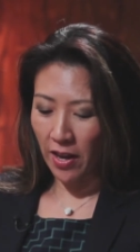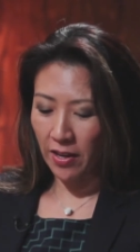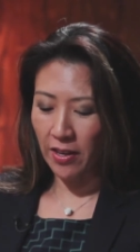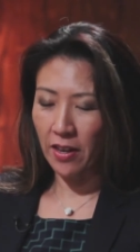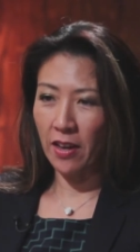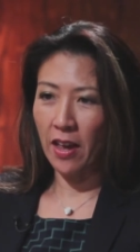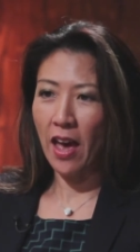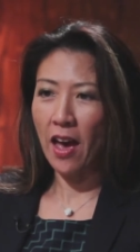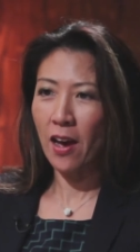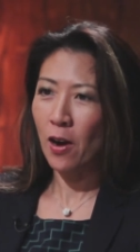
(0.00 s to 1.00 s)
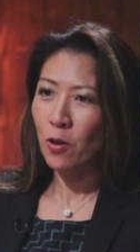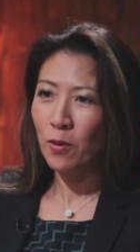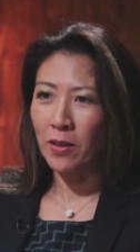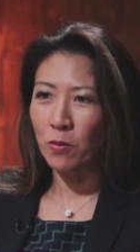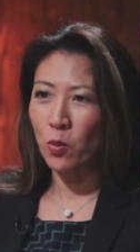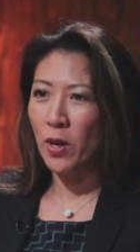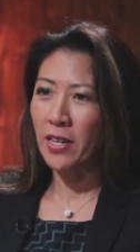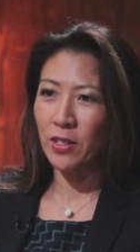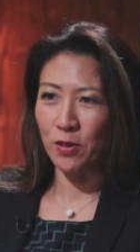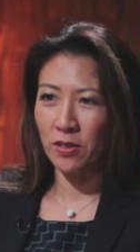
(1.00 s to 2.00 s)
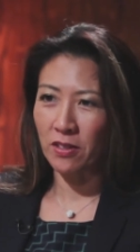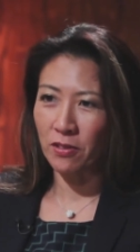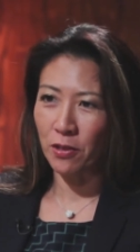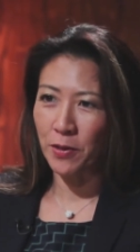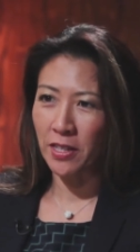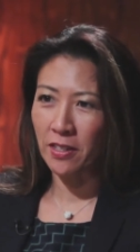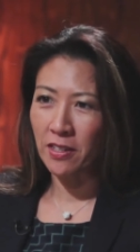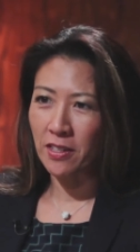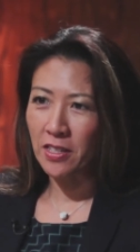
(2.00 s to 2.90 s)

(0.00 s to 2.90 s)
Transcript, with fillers: And how and where do you see it growing?